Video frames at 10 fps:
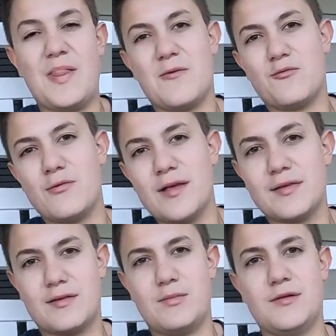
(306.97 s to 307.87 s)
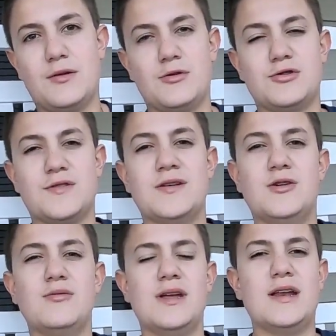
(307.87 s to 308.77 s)
and the rest of the materials
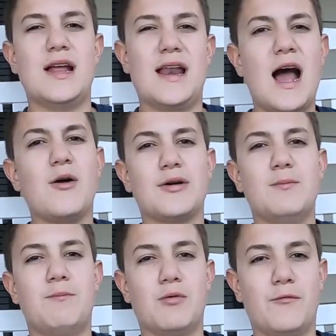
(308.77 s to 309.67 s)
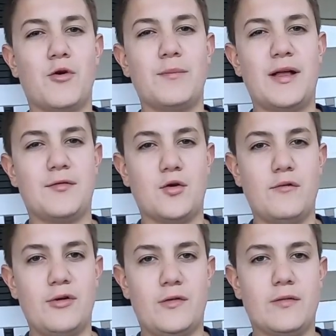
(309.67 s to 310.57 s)
you need and how to perform that
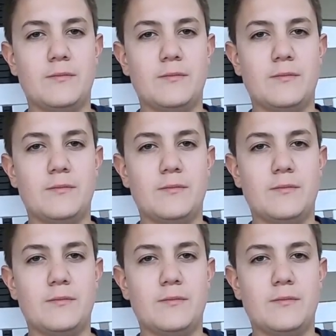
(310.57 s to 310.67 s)
service.